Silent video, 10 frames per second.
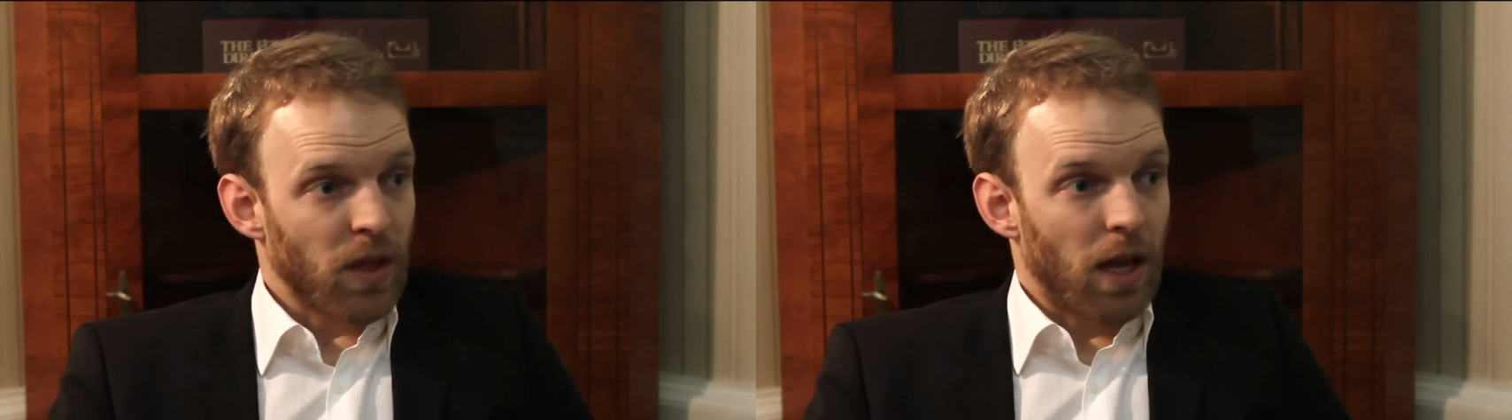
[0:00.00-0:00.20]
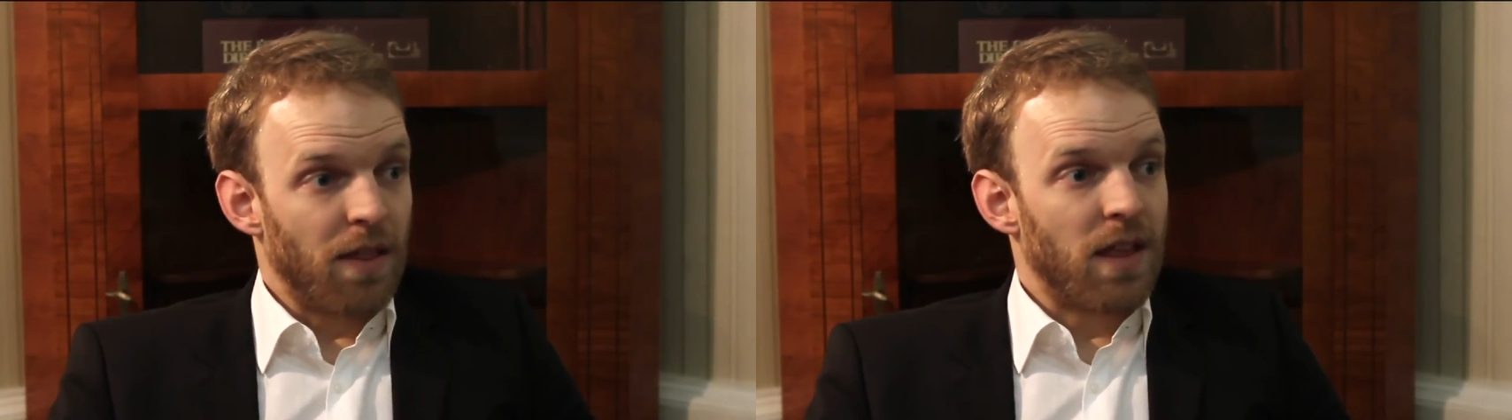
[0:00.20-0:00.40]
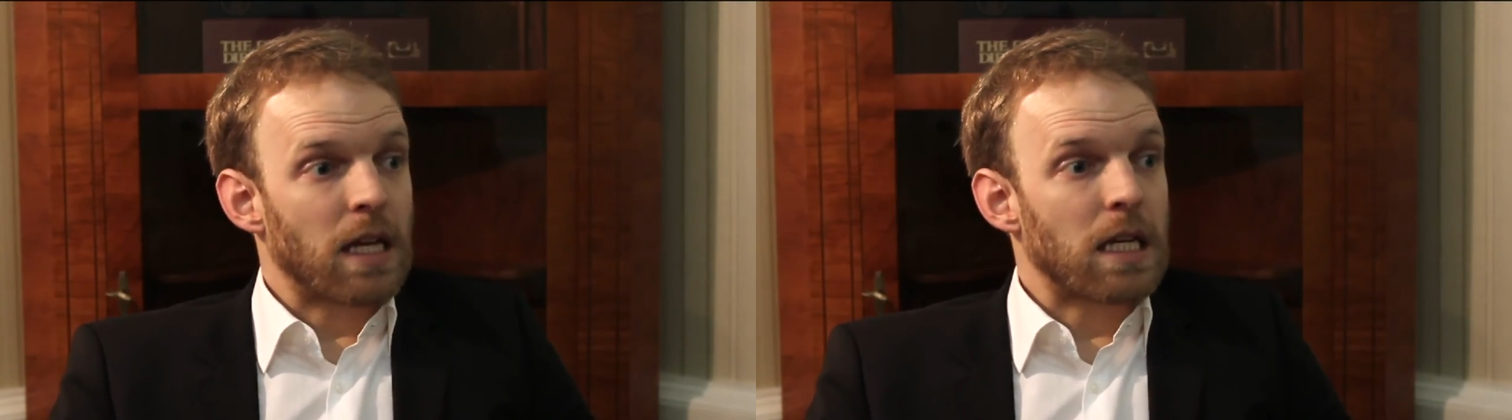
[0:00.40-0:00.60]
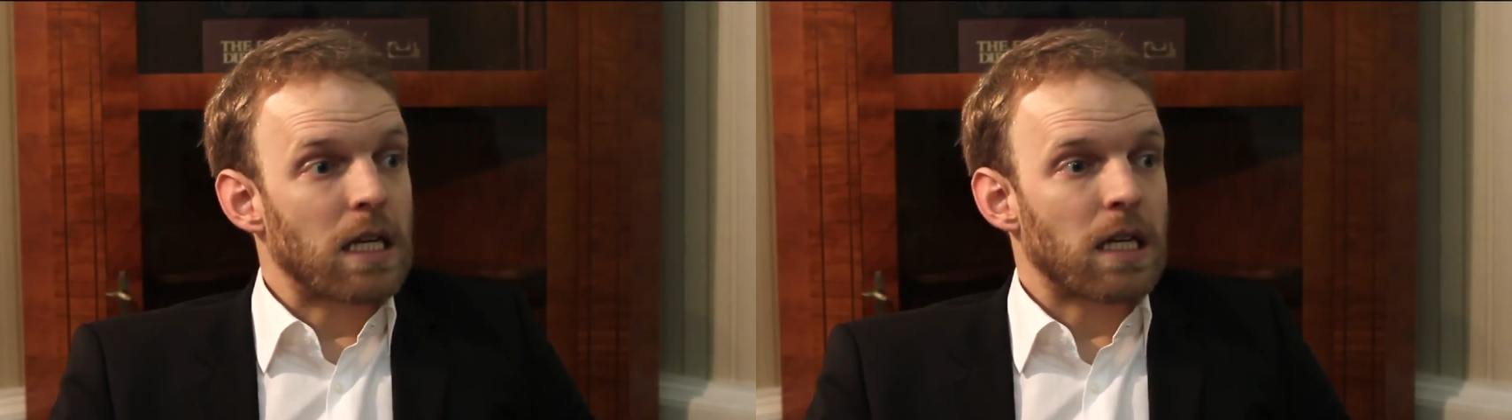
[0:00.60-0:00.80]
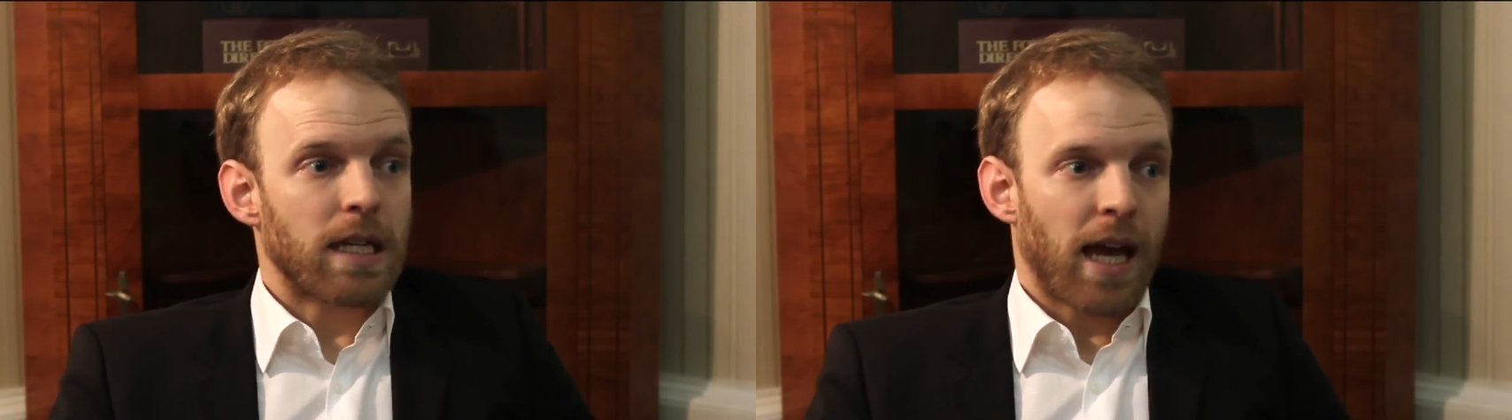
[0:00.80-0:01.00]
and they
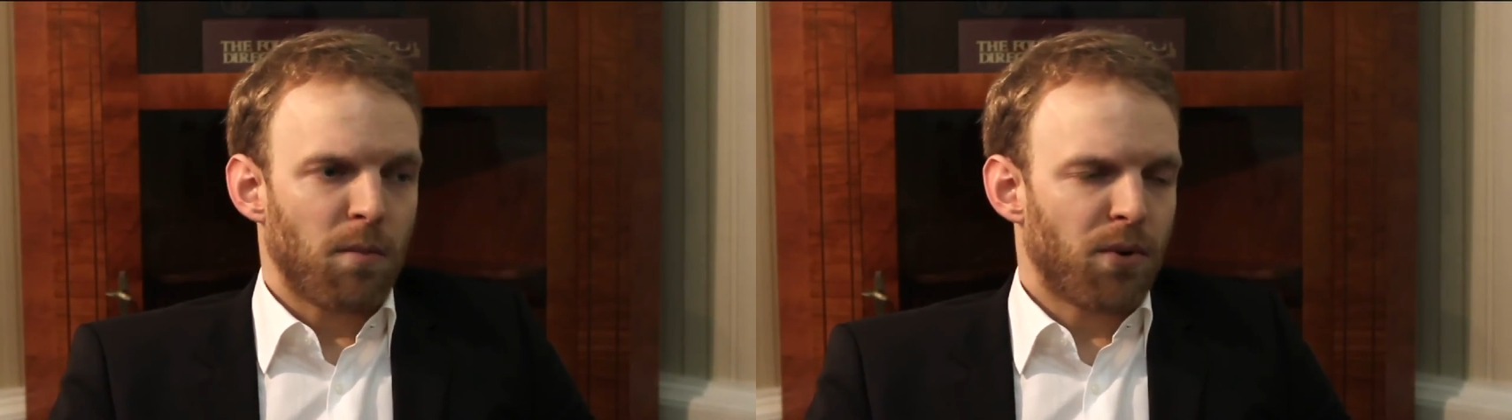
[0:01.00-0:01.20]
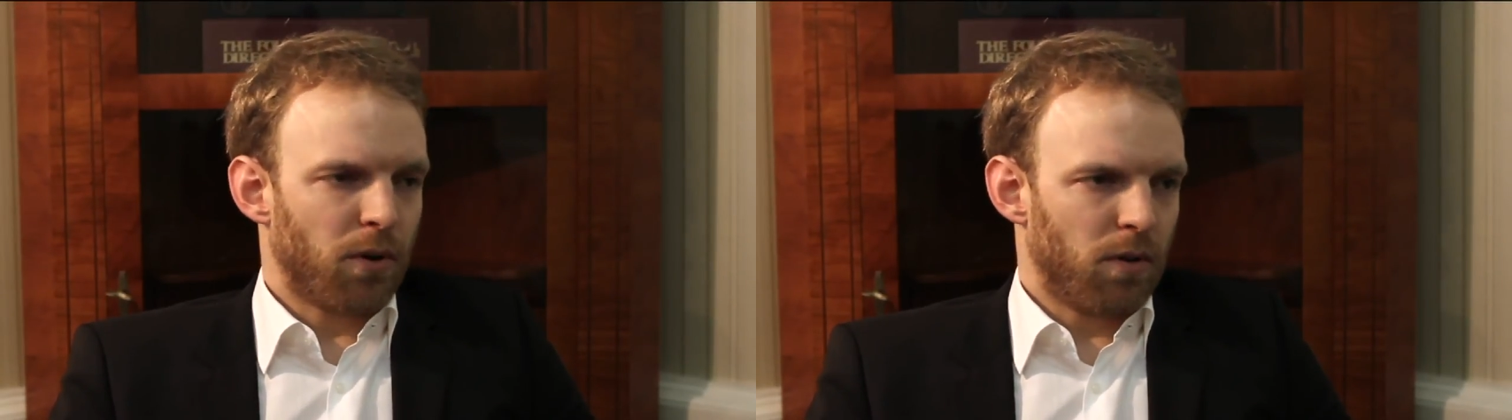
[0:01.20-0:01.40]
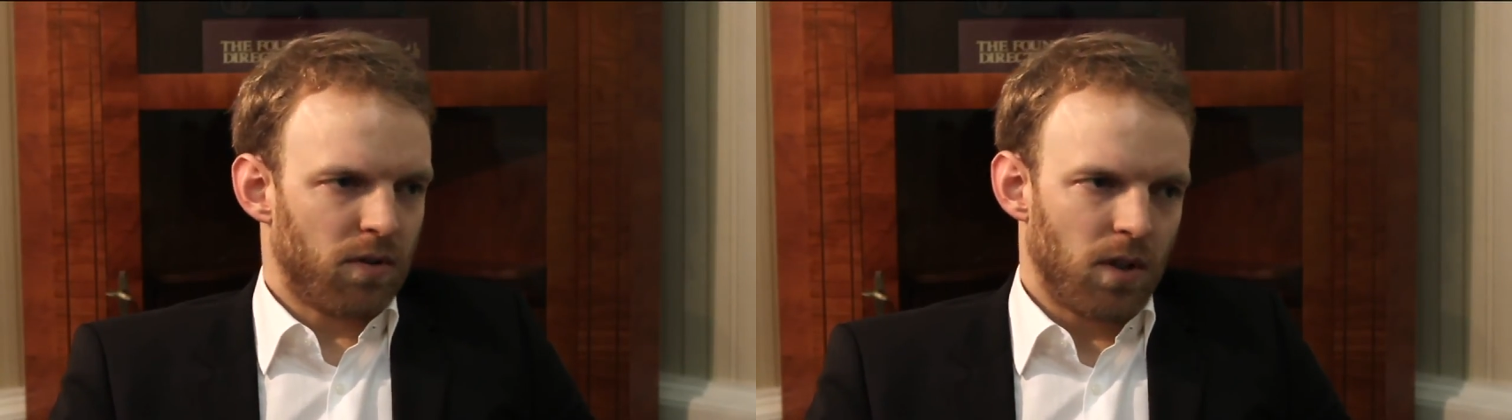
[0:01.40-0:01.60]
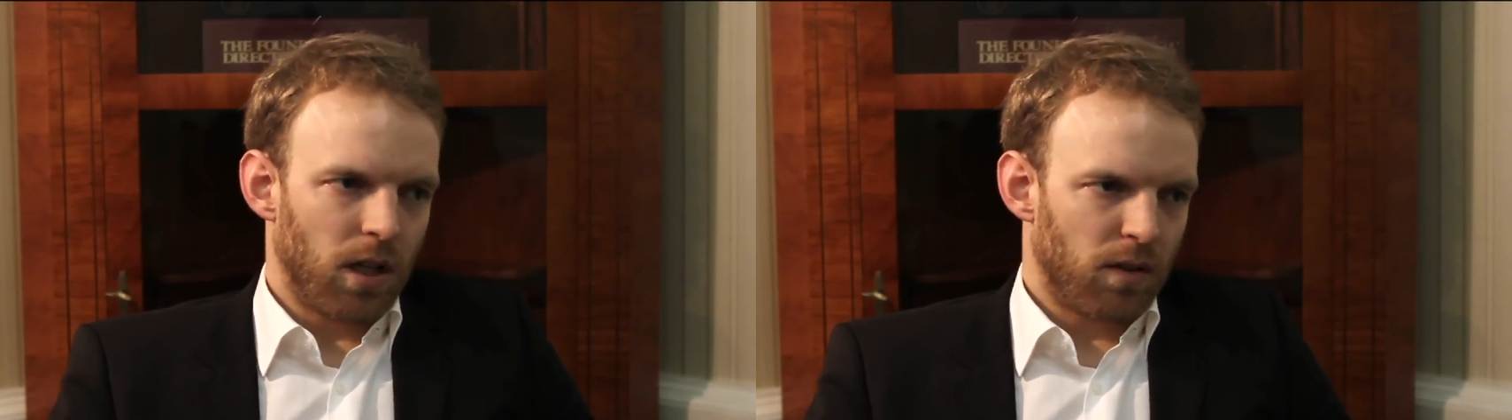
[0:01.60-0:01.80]
needed capital uh,